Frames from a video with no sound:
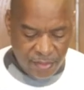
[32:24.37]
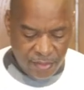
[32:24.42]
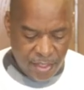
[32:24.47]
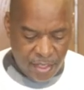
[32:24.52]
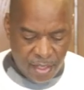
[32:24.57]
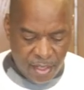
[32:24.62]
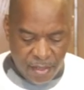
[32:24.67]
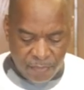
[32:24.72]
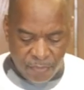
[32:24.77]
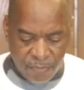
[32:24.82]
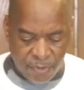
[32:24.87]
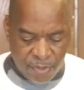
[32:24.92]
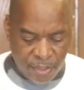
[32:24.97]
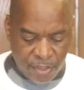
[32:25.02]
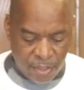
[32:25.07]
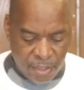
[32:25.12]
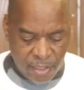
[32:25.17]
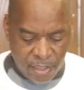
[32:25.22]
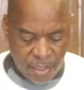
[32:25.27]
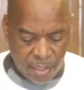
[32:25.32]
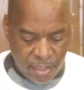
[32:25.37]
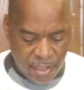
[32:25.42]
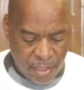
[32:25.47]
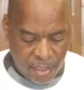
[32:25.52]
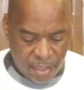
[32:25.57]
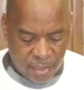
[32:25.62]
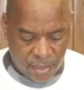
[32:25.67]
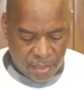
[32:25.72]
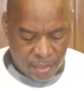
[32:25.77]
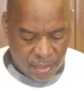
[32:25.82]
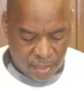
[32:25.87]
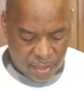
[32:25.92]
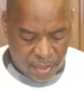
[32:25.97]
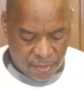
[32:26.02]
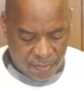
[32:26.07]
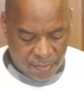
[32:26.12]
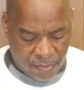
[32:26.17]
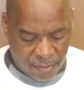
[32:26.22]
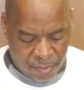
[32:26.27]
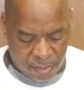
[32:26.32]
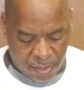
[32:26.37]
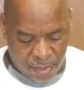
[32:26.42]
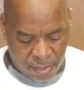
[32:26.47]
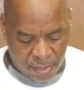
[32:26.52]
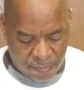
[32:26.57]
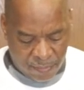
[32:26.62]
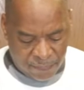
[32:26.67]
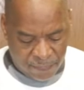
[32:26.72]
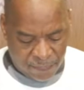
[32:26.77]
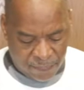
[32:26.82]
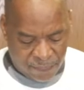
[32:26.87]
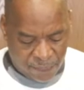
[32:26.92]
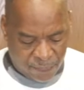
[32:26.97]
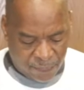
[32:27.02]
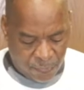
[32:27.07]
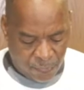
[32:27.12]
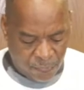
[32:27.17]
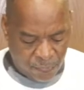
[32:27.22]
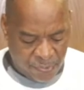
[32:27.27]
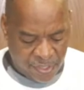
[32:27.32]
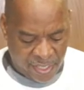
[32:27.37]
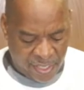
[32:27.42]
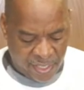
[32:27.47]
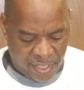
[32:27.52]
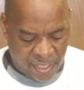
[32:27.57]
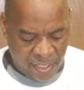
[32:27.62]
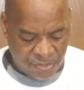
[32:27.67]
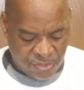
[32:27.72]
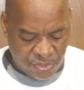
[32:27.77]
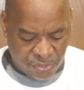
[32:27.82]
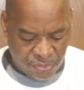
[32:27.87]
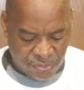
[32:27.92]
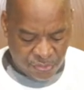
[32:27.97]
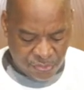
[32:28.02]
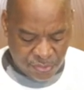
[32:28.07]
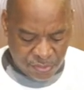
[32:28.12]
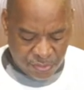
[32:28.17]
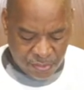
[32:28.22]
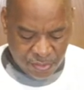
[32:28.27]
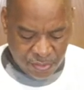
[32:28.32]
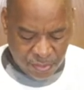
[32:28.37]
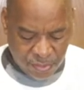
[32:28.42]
And I'm going to um, fold the edges